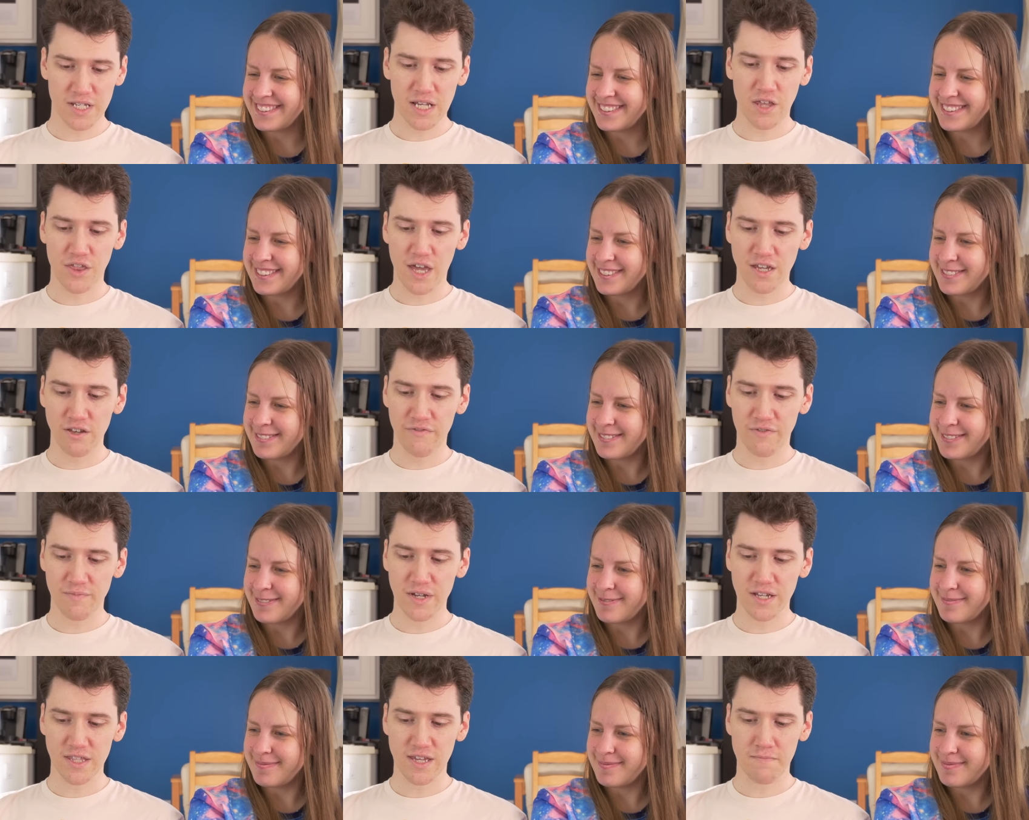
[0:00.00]
Speaker 1: to say thank you for
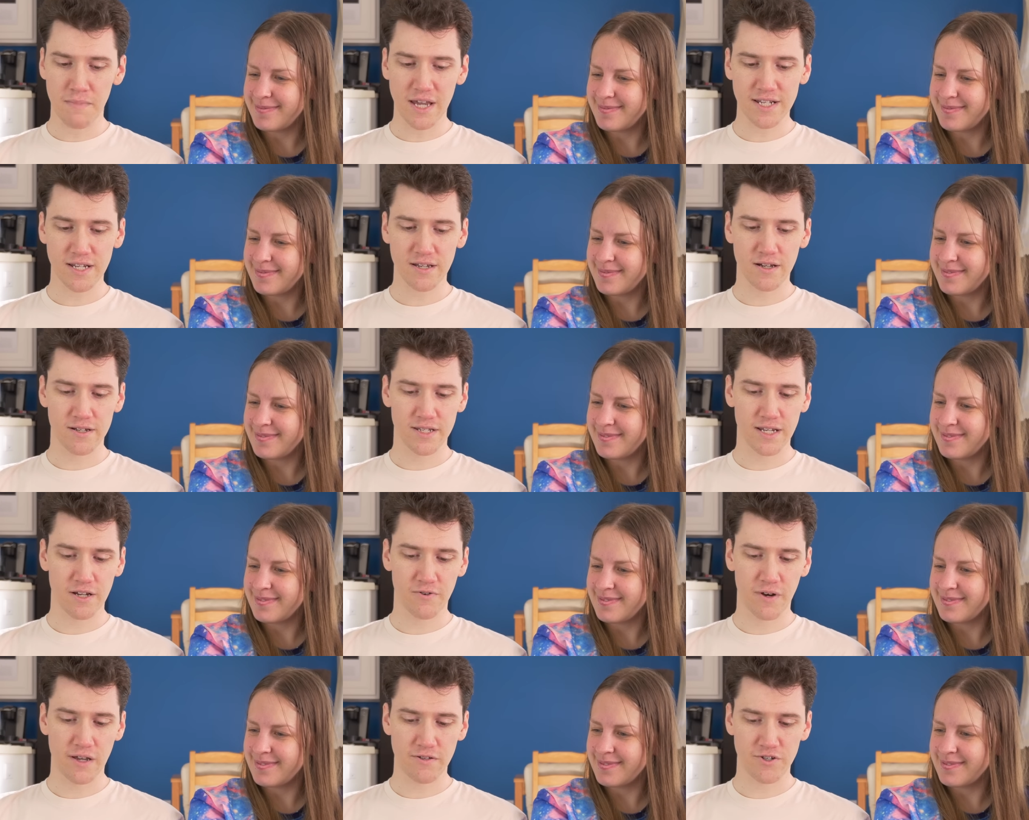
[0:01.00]
being the amazing
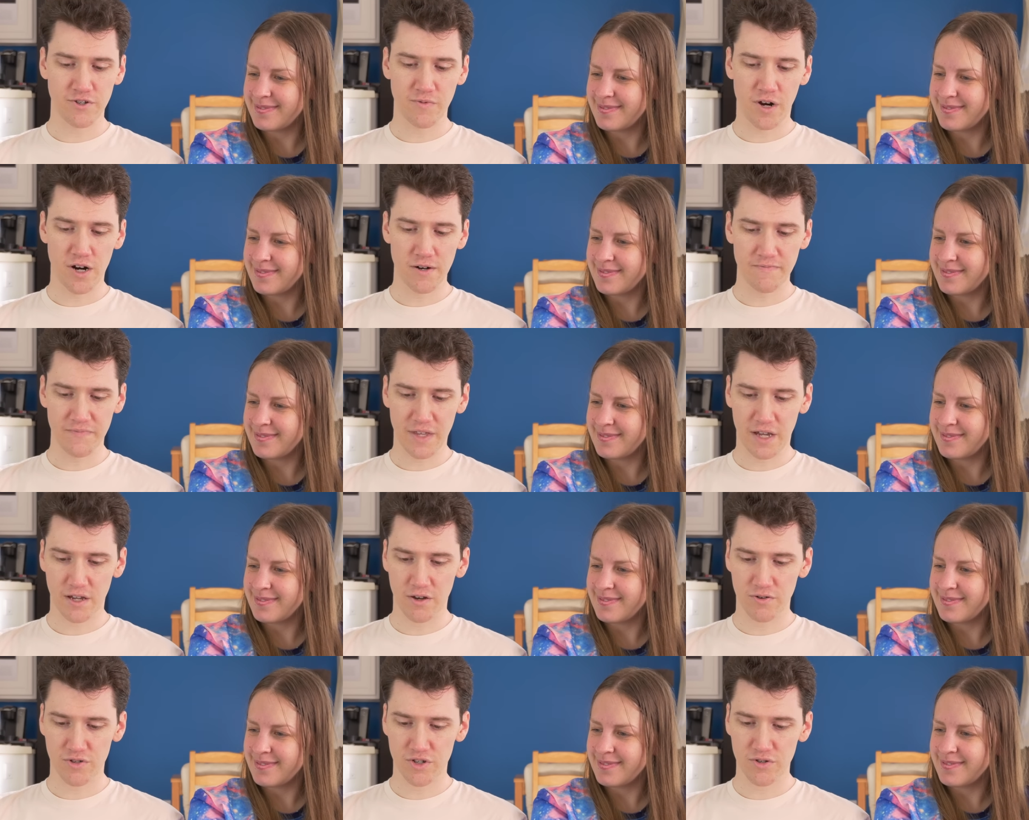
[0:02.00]
content creators you are. I
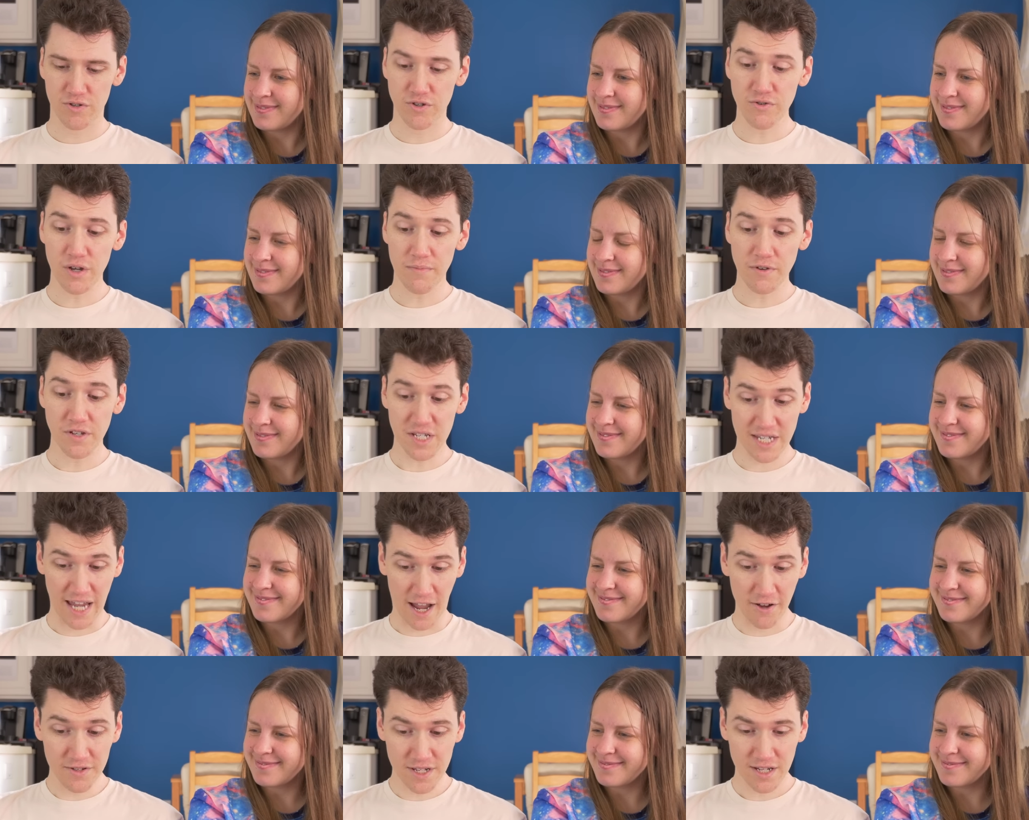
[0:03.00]
go to UW
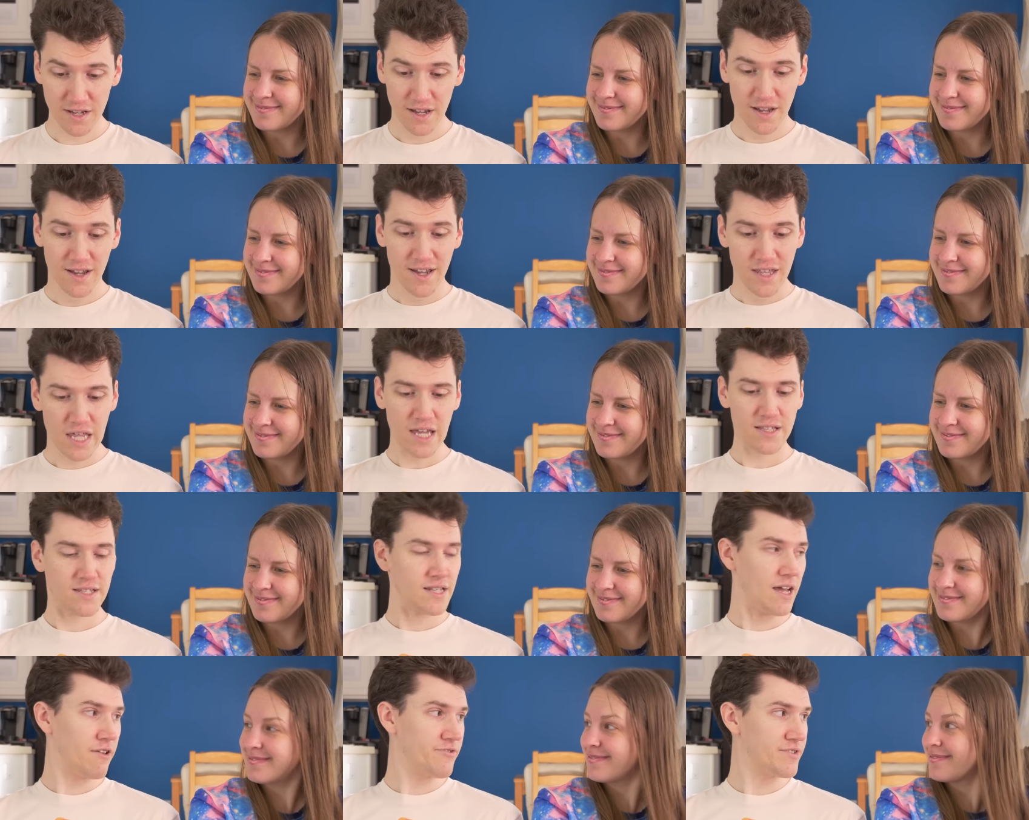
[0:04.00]
Stout, that
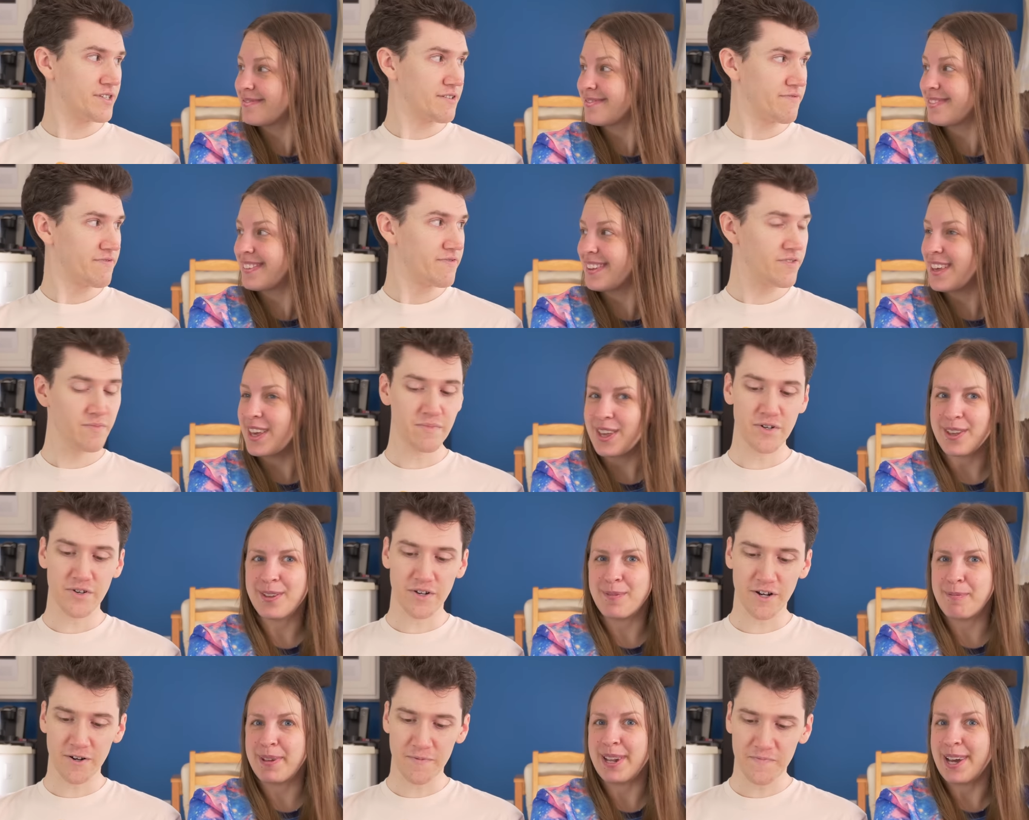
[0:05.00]
sounds
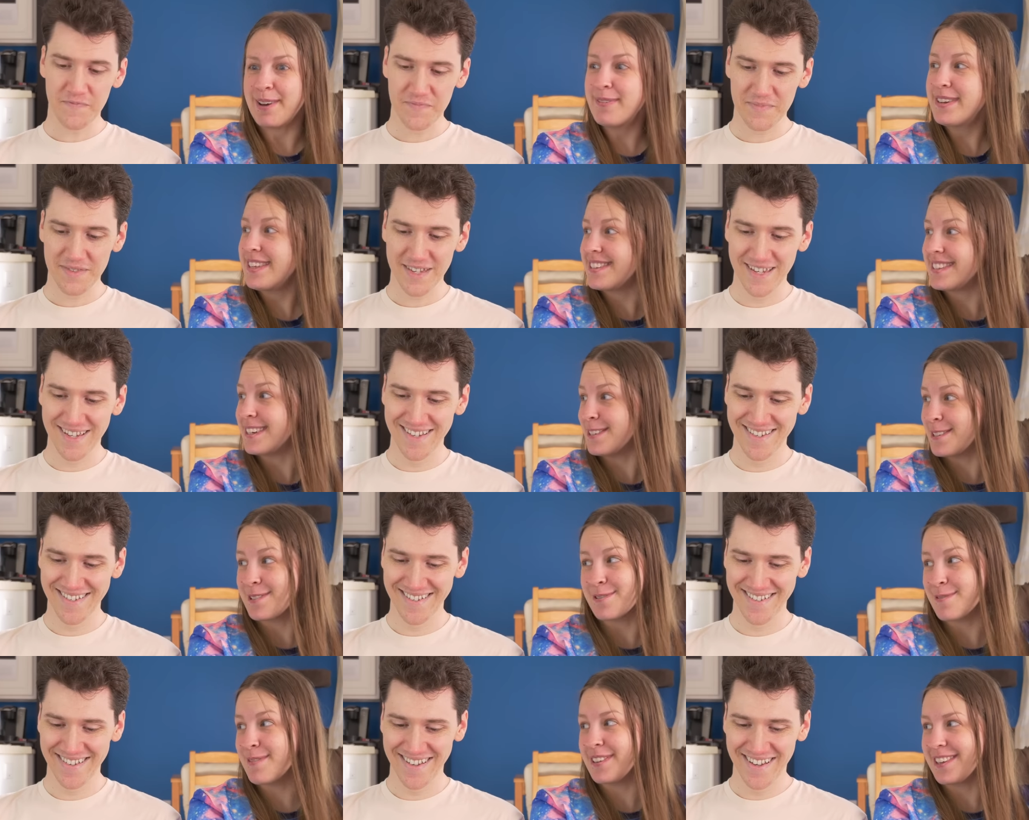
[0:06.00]
familiar.
Speaker 2: Menomonie
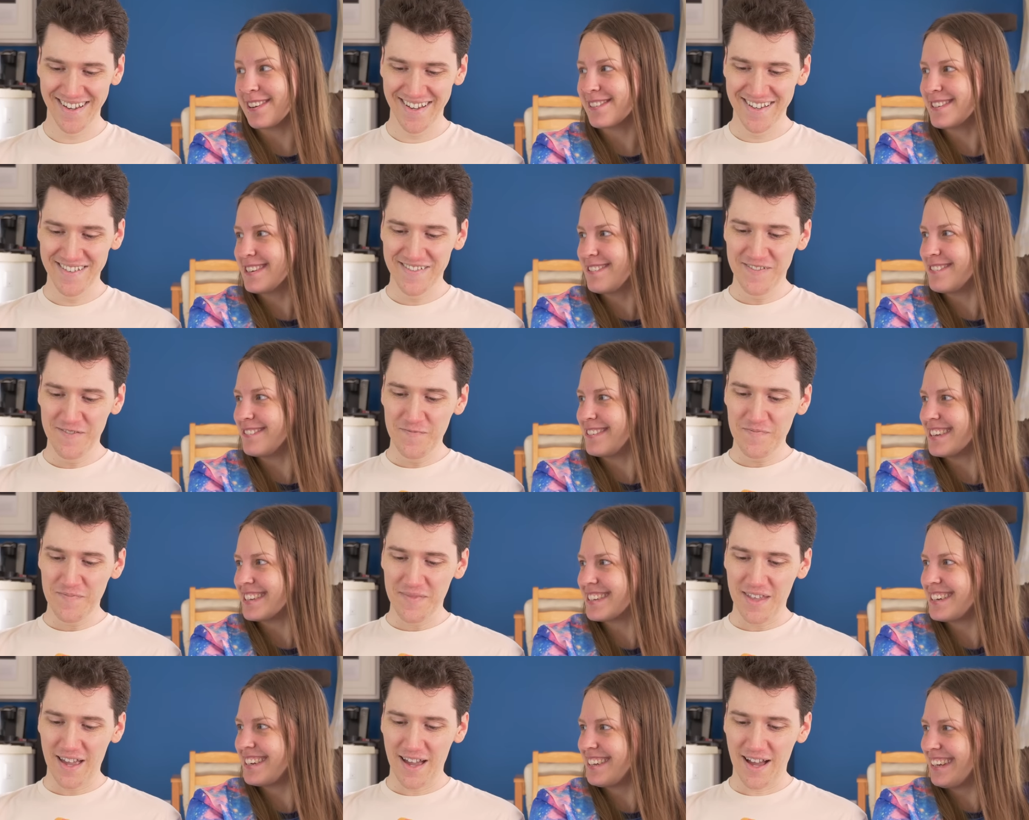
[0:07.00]
sounds familiar too,
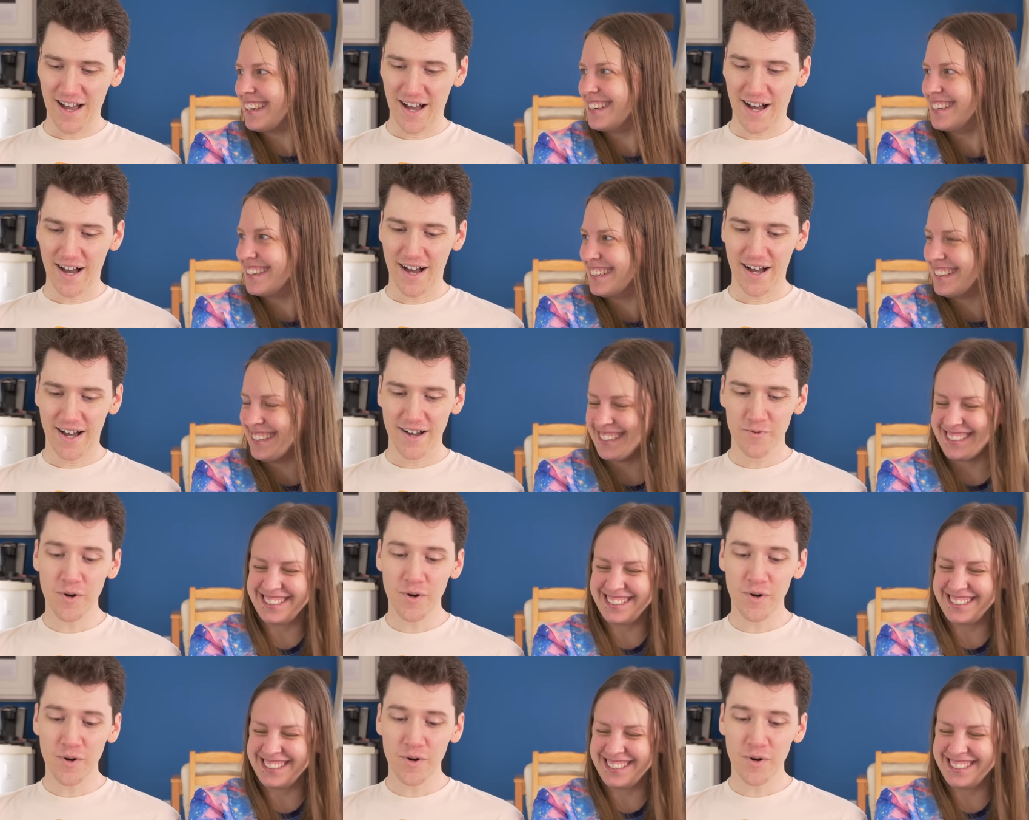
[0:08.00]
doesn't it? uh,